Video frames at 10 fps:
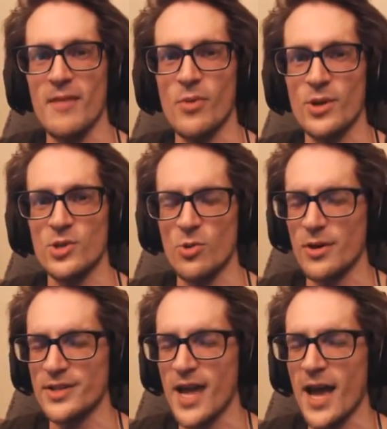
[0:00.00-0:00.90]
fanboys who
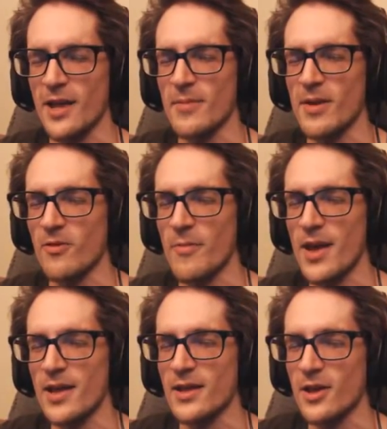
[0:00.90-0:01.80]
are attacking me for
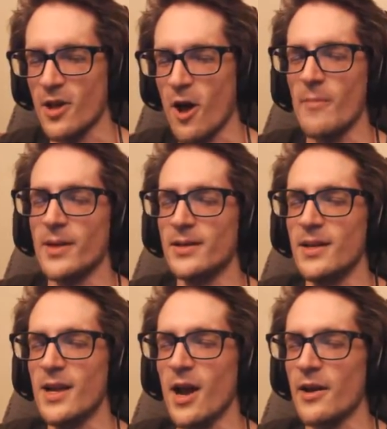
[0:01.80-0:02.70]
making a comment
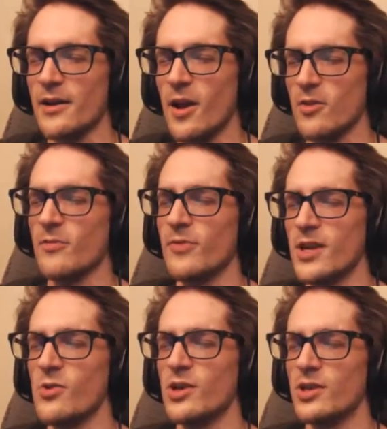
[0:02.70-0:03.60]
on another
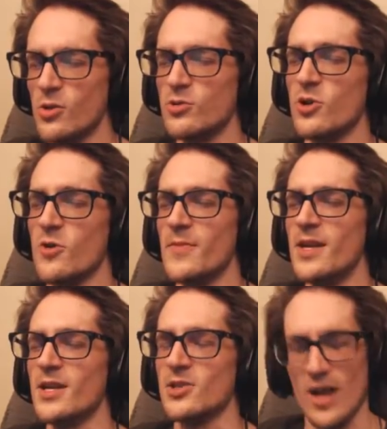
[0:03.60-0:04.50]
video on YouTube.
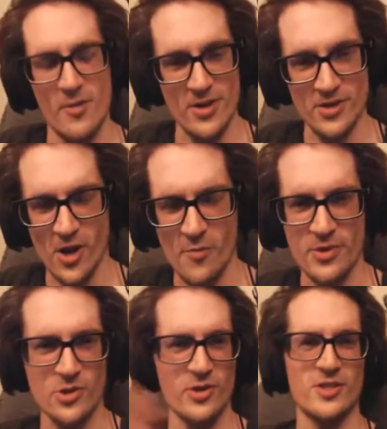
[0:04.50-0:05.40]
So anyways, I hope
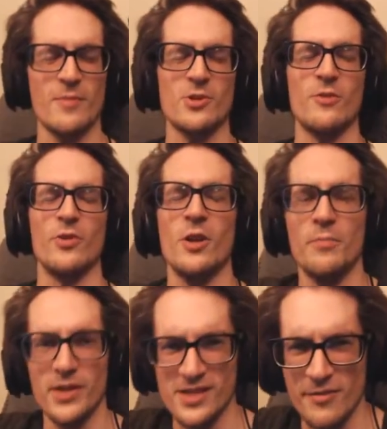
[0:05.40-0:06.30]
you enjoyed this episode. If you
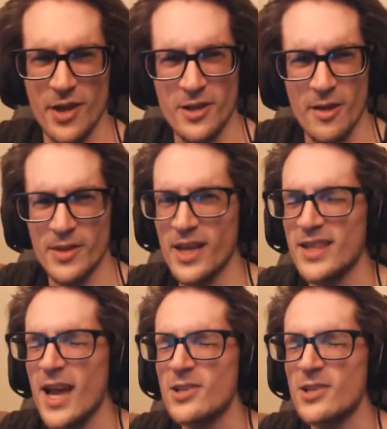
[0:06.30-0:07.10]
did, please leave a like, comment, hit